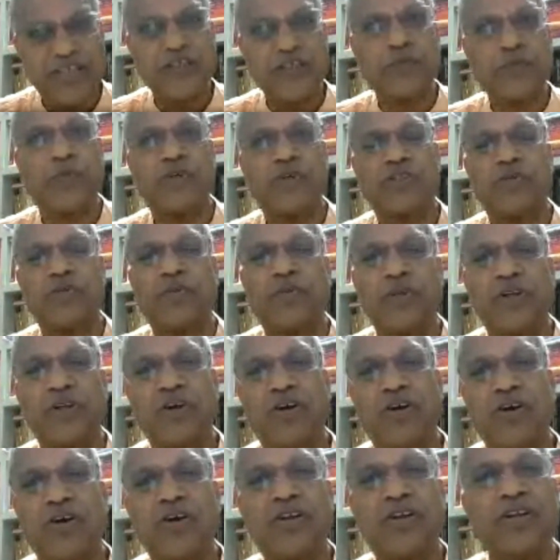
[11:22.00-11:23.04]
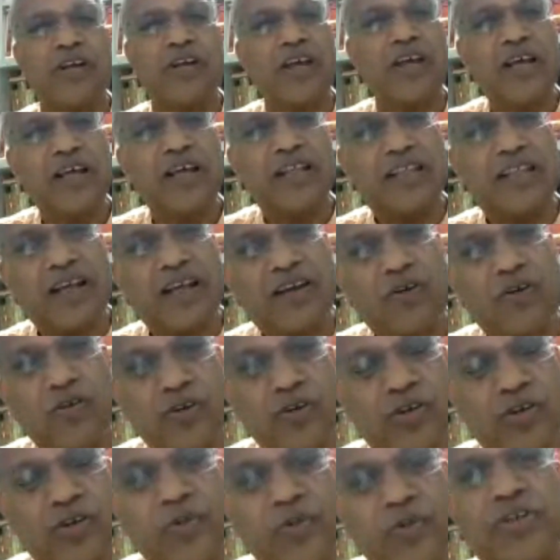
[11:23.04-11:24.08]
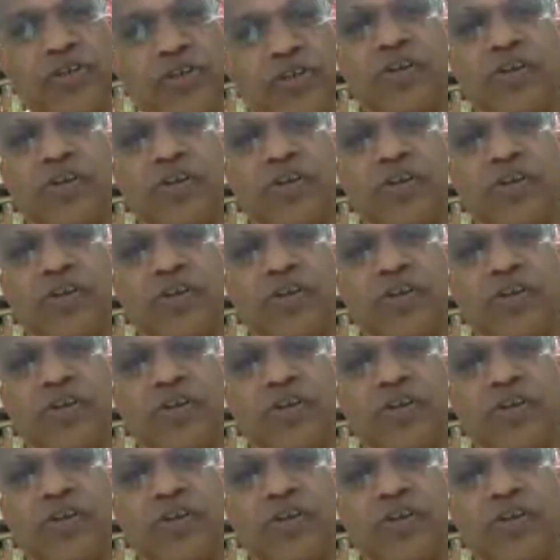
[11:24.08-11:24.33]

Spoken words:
is possible on the contribution